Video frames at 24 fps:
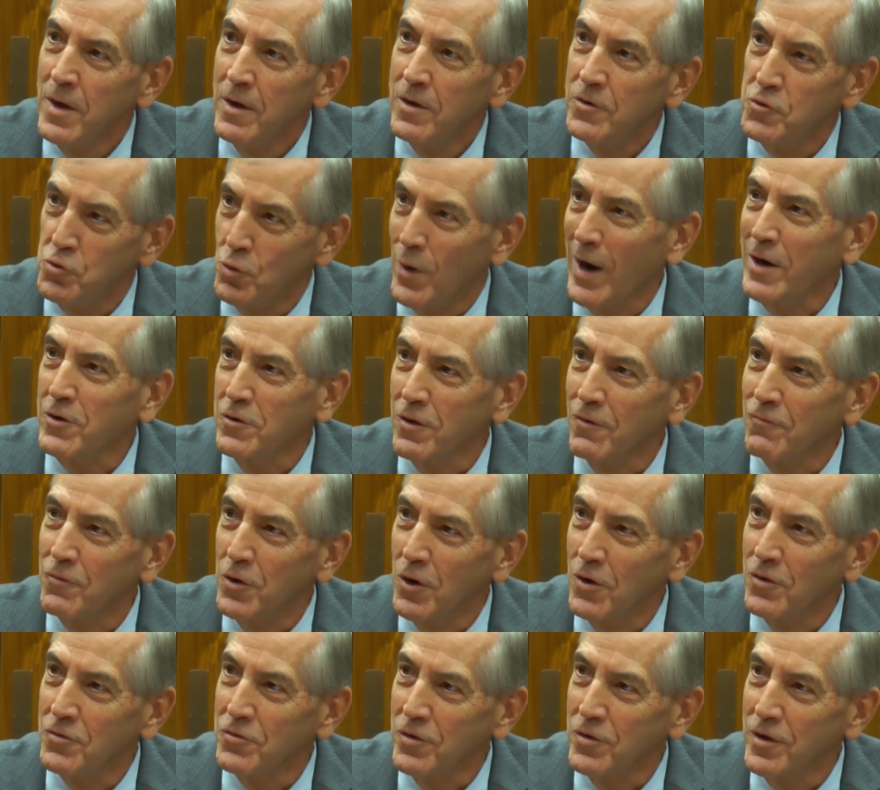director of
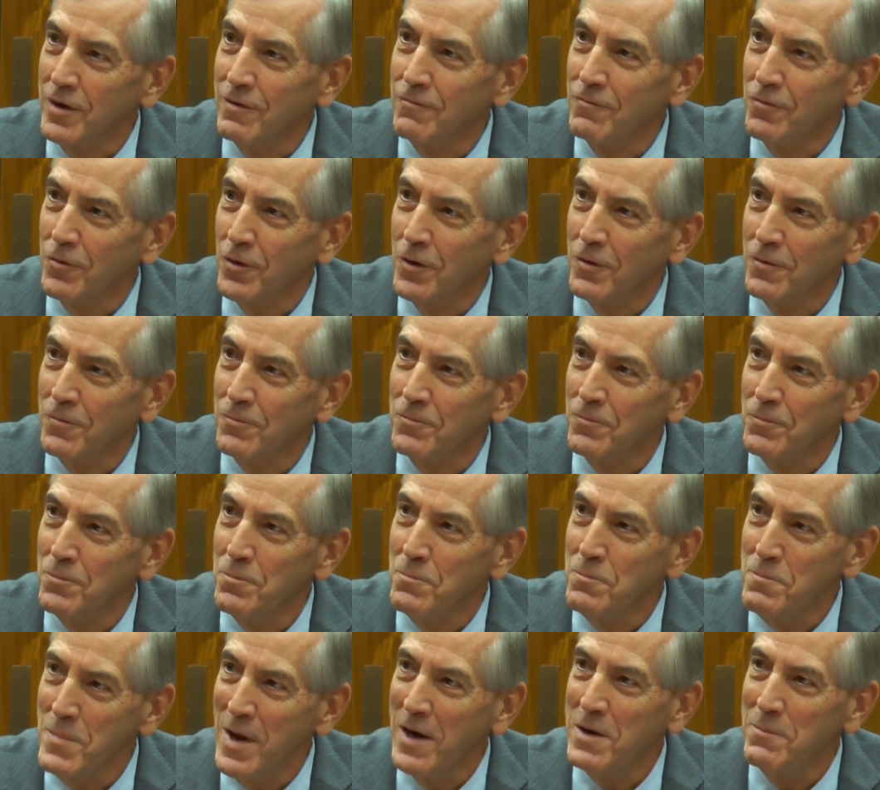nursing for
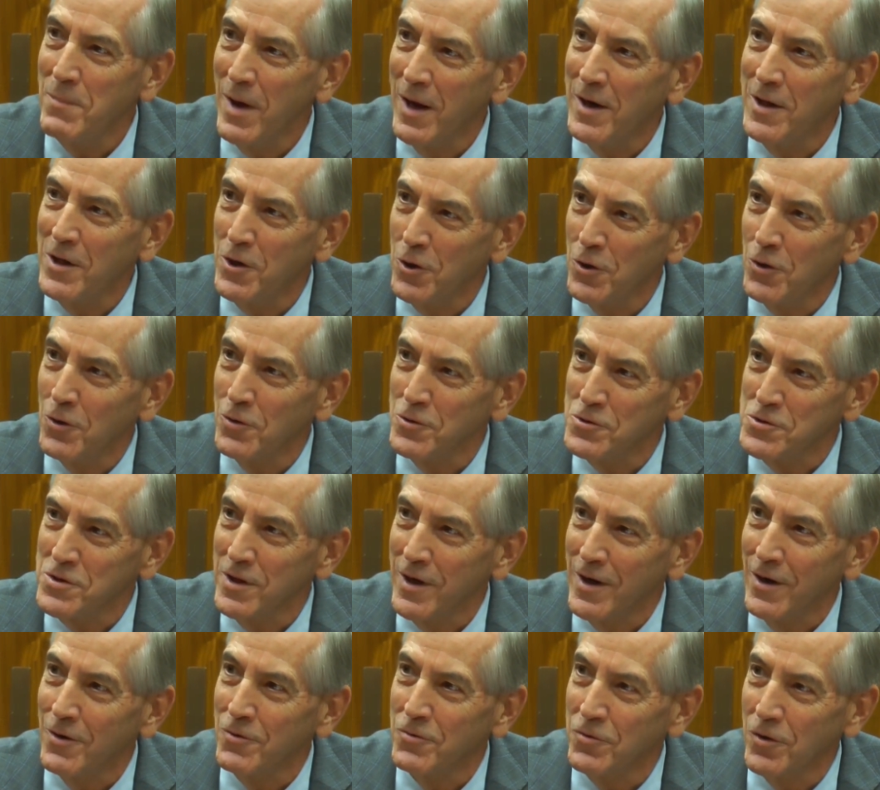many, many years there.